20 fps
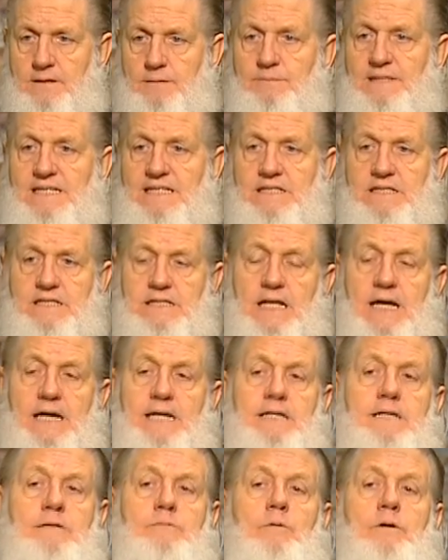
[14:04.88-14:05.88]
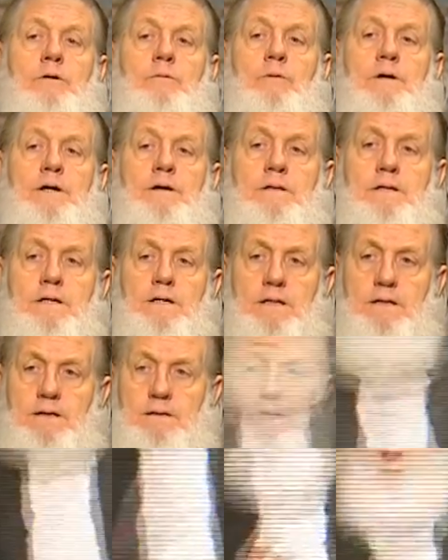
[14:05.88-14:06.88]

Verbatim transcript: they're being slighted one way or the other.